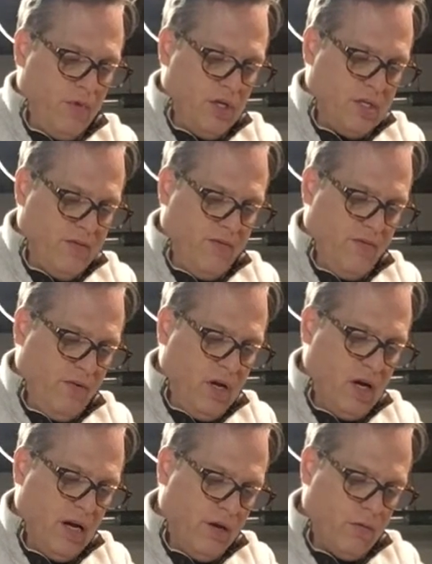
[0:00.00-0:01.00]
just
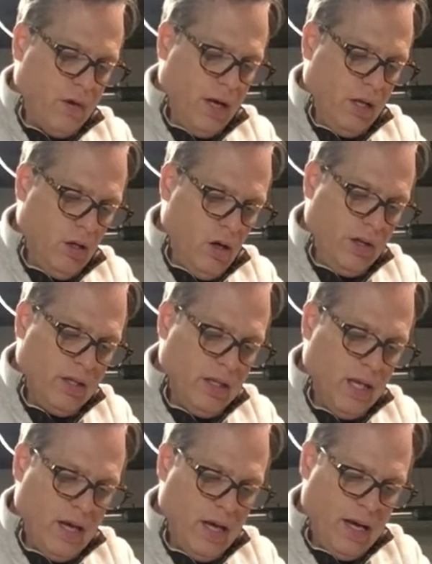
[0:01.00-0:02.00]
cutting right along the
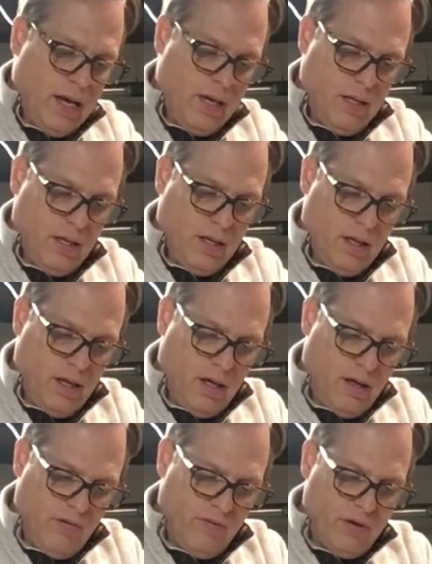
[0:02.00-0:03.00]
line,
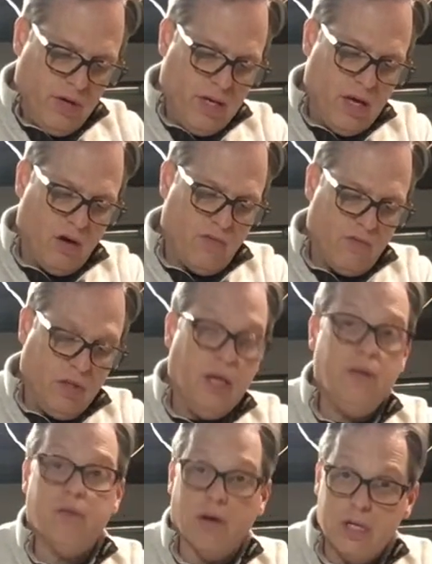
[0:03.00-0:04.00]
very
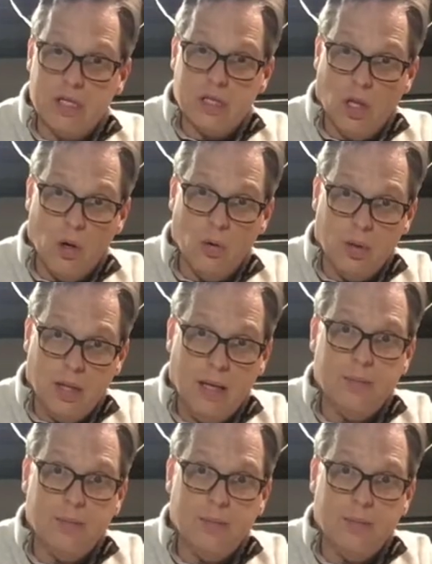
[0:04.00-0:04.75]
carefully, very slowly.